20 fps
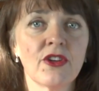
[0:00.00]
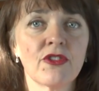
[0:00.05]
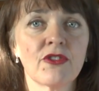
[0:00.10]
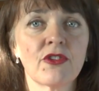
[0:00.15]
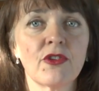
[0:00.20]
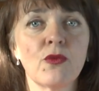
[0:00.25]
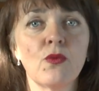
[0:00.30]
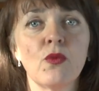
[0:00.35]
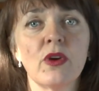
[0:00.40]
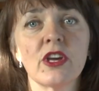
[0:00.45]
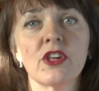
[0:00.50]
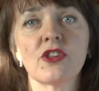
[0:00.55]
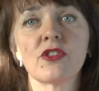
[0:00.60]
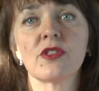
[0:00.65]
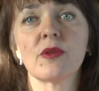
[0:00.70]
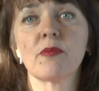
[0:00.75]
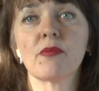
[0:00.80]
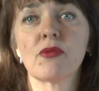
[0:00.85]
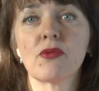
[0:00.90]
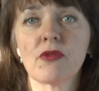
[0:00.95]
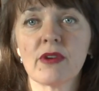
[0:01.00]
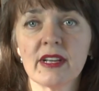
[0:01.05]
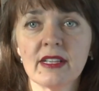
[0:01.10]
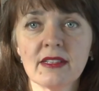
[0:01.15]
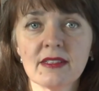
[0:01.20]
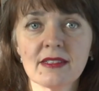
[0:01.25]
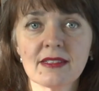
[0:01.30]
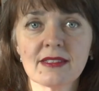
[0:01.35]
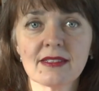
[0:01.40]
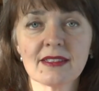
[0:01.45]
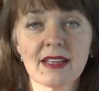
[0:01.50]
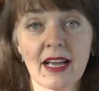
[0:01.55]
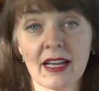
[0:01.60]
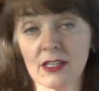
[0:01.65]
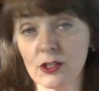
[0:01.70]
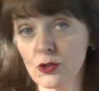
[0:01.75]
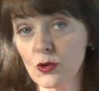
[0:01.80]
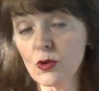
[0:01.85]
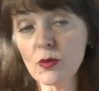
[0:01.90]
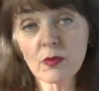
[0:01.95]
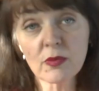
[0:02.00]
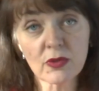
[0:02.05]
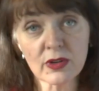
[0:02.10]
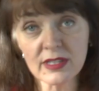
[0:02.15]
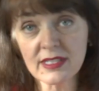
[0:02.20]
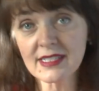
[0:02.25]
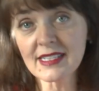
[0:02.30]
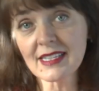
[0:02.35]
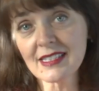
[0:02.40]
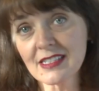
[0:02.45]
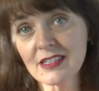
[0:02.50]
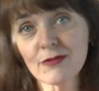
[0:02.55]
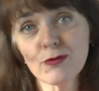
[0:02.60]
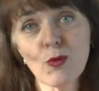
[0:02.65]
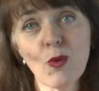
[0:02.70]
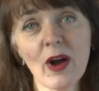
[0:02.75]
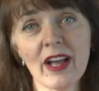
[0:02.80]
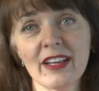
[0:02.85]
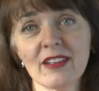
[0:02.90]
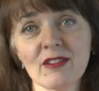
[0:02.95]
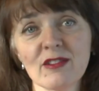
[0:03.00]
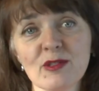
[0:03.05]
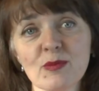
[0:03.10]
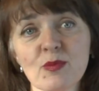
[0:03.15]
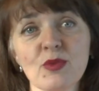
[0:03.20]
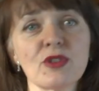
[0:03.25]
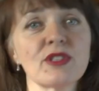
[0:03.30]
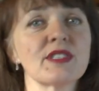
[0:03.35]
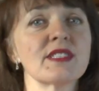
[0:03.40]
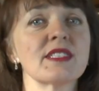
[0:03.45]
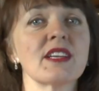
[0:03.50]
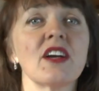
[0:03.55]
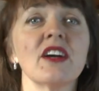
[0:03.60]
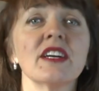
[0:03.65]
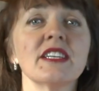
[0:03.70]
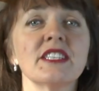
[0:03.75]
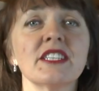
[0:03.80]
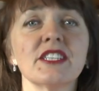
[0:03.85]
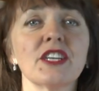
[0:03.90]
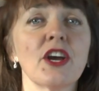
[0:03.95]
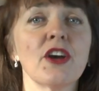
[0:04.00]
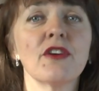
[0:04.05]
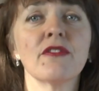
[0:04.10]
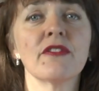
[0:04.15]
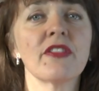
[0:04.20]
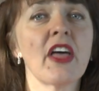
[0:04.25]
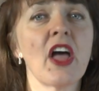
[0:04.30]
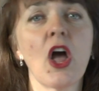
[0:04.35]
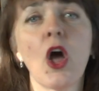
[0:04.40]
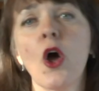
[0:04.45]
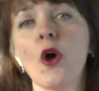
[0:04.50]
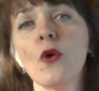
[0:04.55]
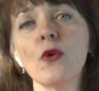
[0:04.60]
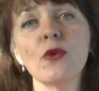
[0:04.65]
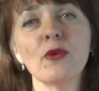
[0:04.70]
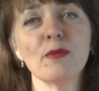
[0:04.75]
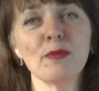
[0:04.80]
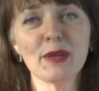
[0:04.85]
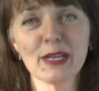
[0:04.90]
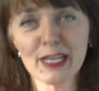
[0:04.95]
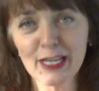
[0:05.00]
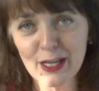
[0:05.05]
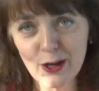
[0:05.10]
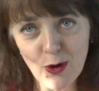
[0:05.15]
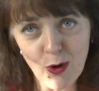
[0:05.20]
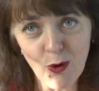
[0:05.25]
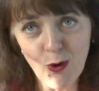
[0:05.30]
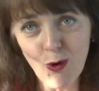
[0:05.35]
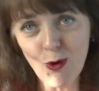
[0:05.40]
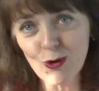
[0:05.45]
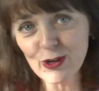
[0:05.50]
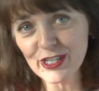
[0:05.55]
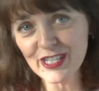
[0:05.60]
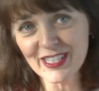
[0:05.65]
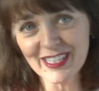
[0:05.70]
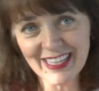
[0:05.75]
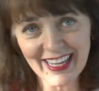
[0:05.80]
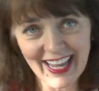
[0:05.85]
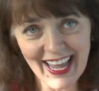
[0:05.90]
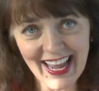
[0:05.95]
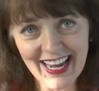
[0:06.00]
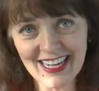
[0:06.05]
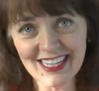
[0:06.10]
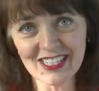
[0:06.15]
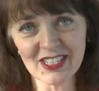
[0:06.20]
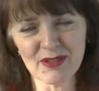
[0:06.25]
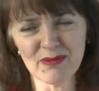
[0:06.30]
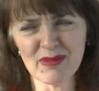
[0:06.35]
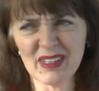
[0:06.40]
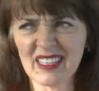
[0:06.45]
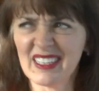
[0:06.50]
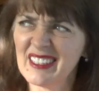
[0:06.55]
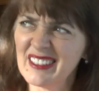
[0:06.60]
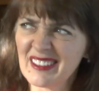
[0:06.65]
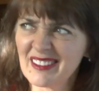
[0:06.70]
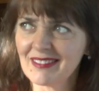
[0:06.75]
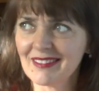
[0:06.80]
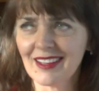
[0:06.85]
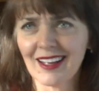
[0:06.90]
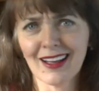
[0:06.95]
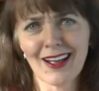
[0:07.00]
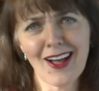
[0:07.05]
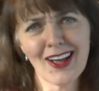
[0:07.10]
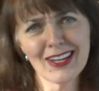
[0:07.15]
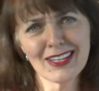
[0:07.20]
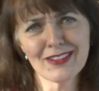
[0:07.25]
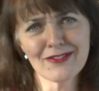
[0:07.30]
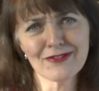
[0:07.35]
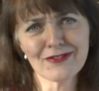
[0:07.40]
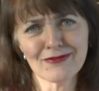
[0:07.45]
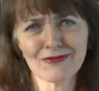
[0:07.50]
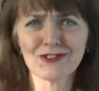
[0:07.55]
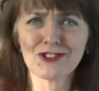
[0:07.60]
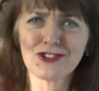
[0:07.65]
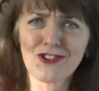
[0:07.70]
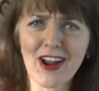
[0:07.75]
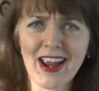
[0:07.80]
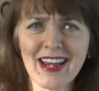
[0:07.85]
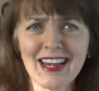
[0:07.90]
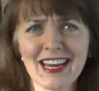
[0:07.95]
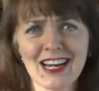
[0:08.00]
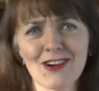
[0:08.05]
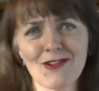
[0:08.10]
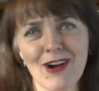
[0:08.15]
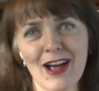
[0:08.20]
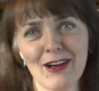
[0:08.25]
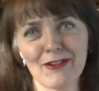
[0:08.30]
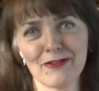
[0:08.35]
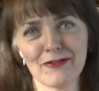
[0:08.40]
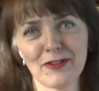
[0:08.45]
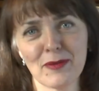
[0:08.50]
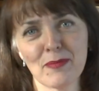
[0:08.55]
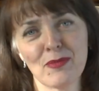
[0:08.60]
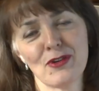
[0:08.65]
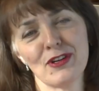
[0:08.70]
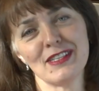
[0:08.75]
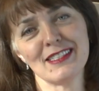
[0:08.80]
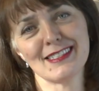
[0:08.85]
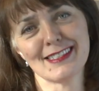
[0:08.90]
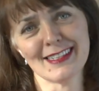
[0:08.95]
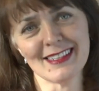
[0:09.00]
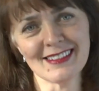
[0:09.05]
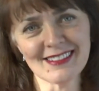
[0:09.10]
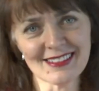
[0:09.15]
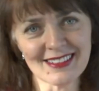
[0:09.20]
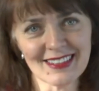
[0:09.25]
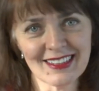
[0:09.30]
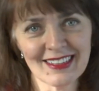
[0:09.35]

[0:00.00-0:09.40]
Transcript: through which the Prince and or Princess of Wales presided over their own mini court and kingdom, a kind of training ground for princes.